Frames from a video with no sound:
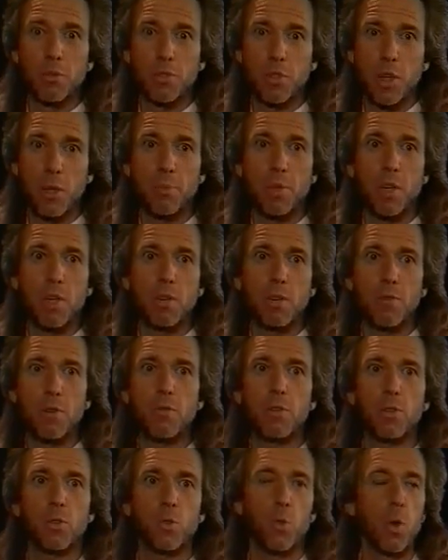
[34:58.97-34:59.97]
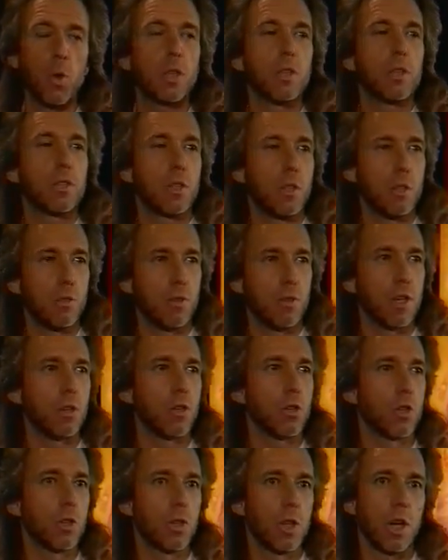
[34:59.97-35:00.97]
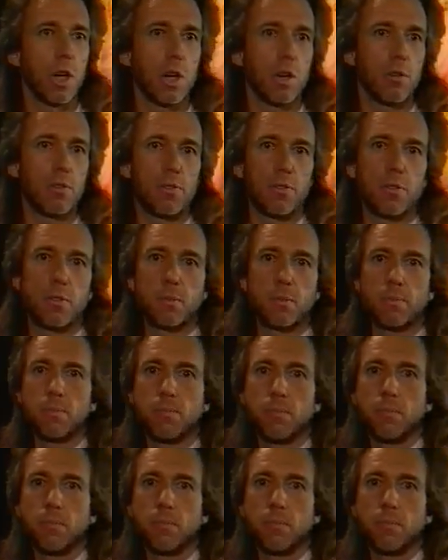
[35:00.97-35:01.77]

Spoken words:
If you've just witnessed an event in your life,